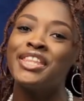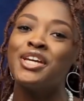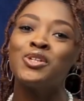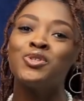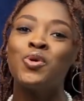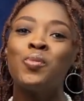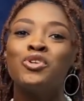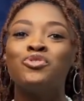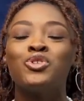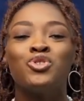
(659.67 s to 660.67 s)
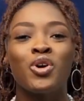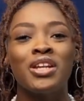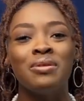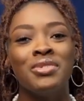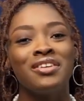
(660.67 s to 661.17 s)
Thank you so much for
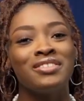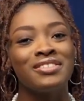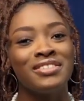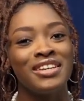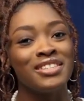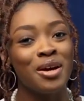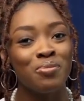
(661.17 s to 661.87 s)
joining me on today's